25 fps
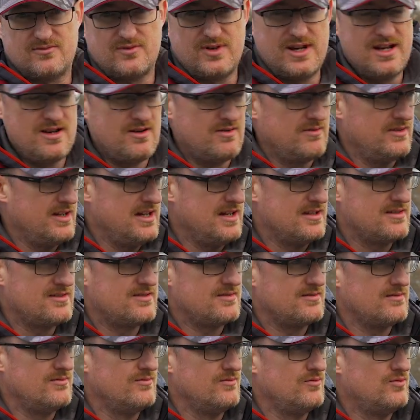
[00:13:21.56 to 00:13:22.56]
reel,
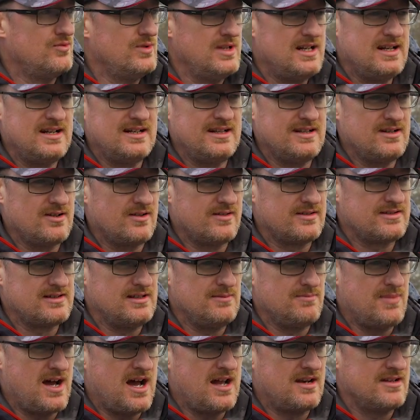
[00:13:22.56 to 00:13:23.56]
it's really
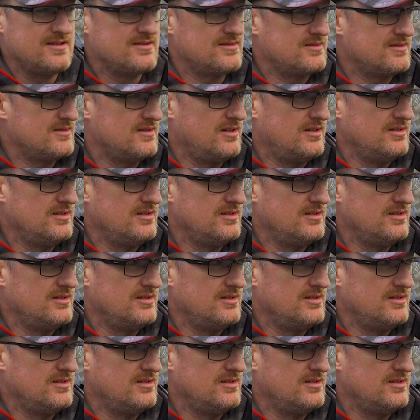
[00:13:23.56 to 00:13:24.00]
nicely balanced.